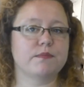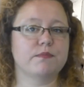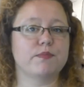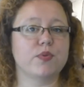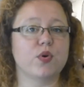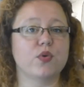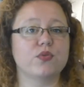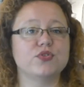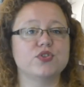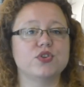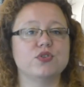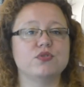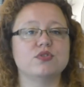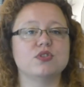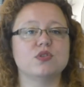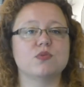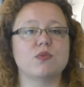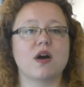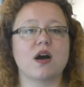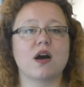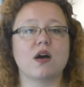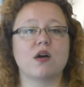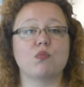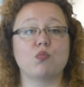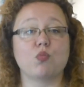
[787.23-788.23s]
both due to
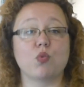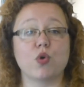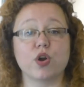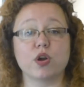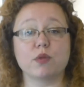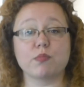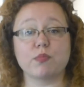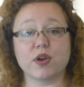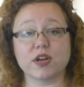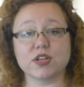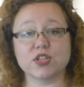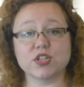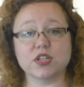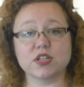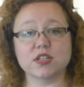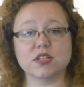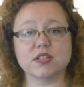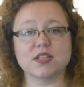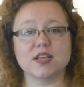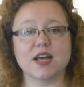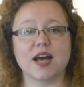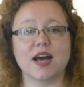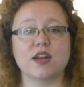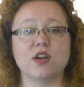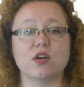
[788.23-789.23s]
our work
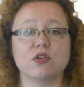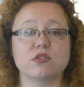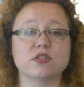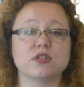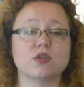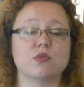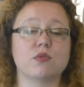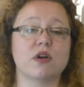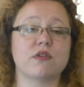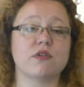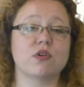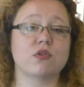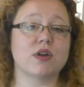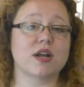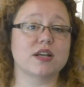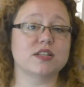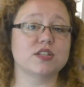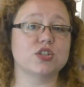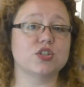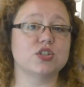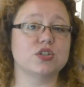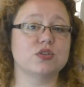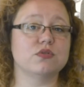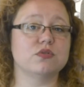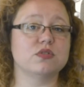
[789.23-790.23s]
pressures and also our own
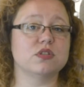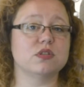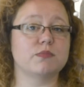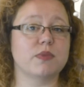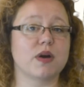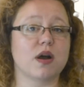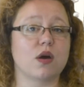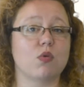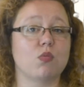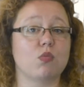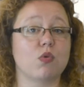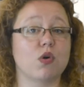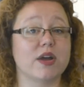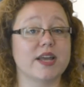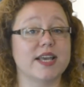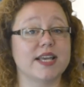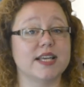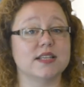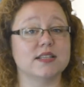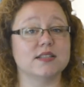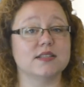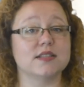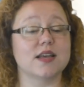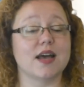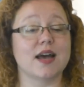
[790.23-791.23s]
attitudes about what
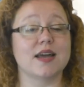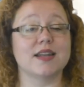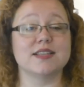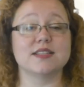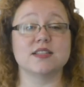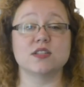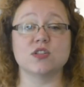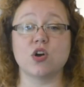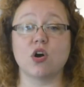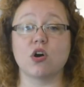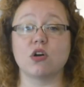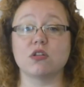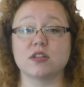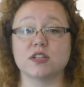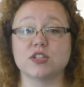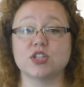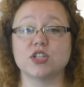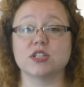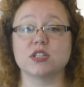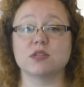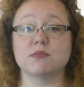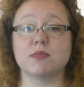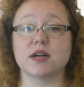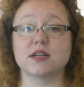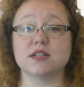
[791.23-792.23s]
is and is not
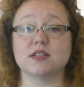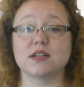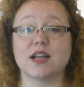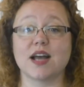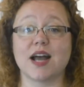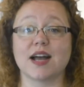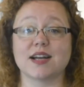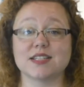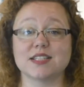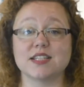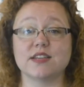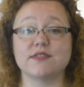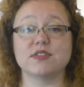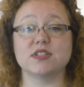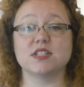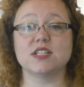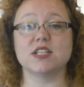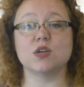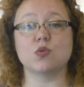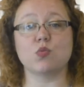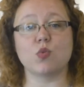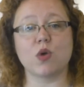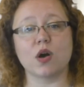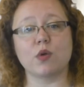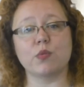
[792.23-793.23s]
legitimate
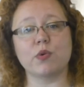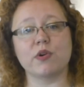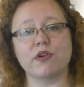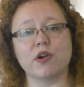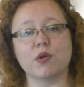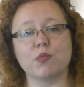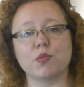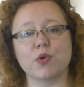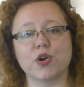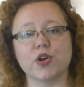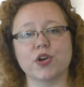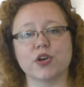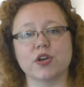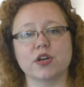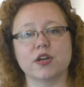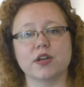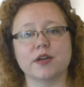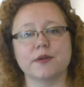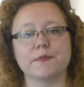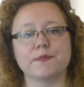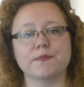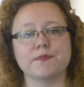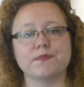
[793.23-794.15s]
activity while we're at work.